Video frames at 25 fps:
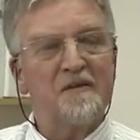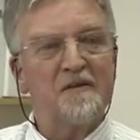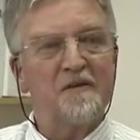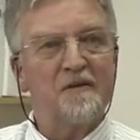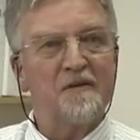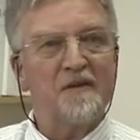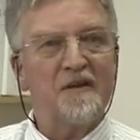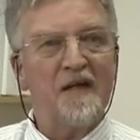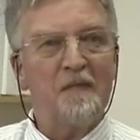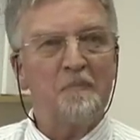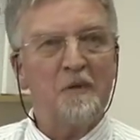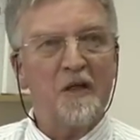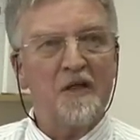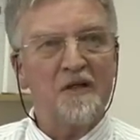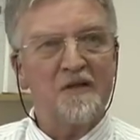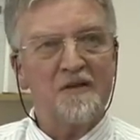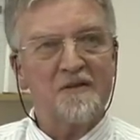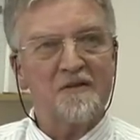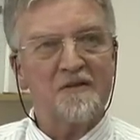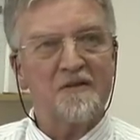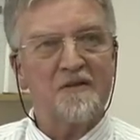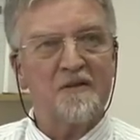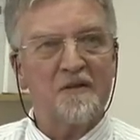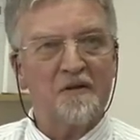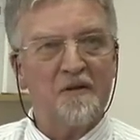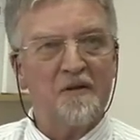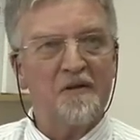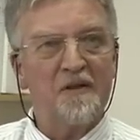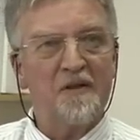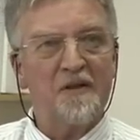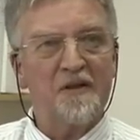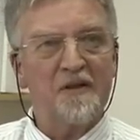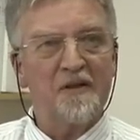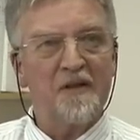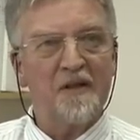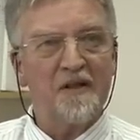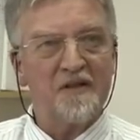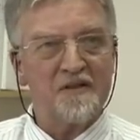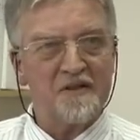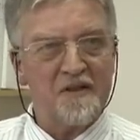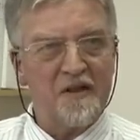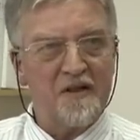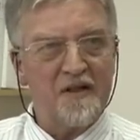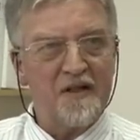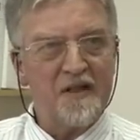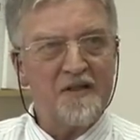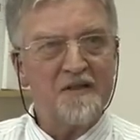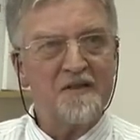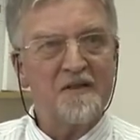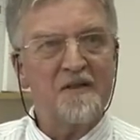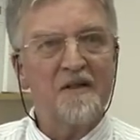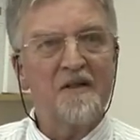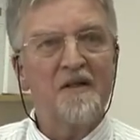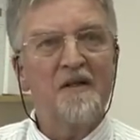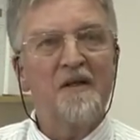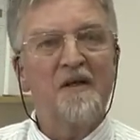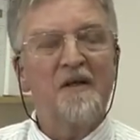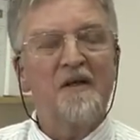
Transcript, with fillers: to double its original size.